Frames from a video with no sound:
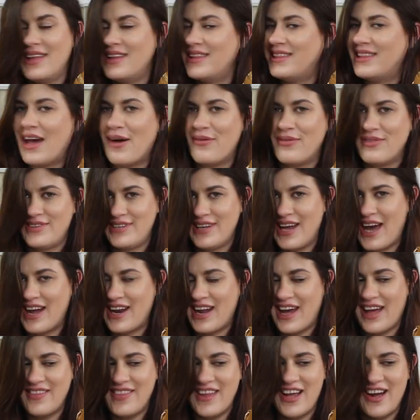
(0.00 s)
That was not
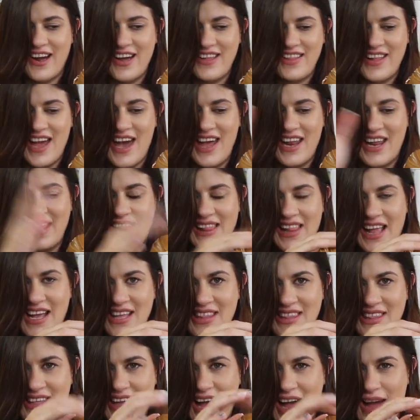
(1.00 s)
on there, and they had a
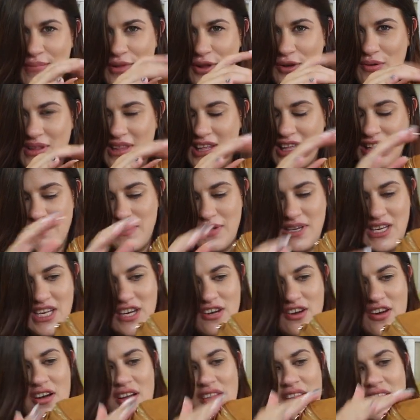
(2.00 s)
light sky blue in this
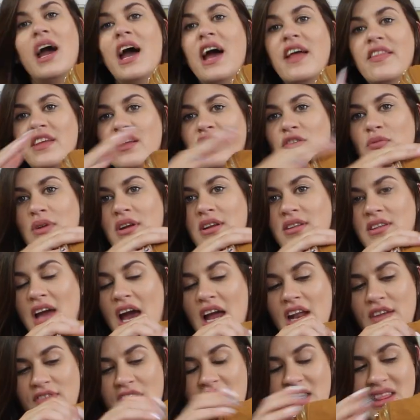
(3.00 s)
material. And this one is
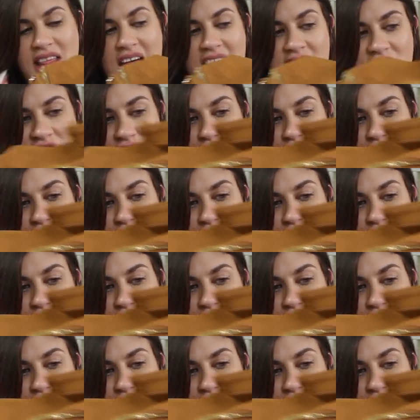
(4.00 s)
kind of like that